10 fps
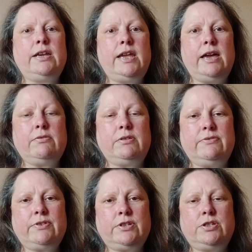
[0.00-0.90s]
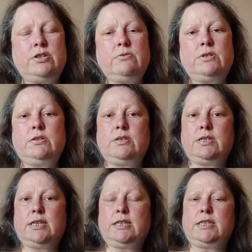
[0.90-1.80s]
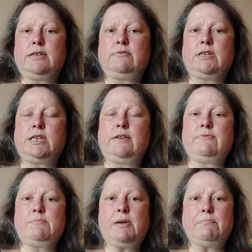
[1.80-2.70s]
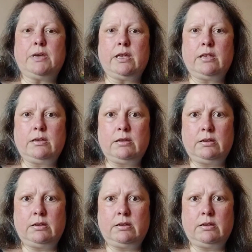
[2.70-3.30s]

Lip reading: Now, all I've got to do is do the Saturday reading and remember